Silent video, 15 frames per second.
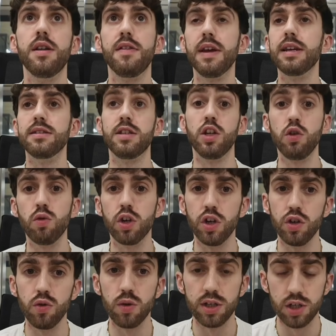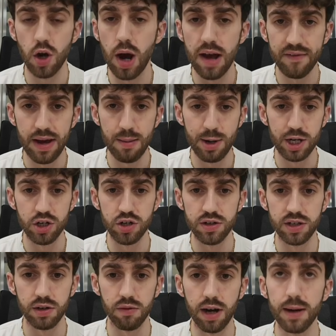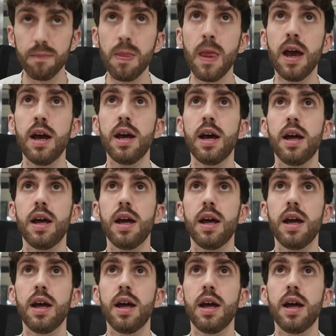things that you can do as an IFM agency, right?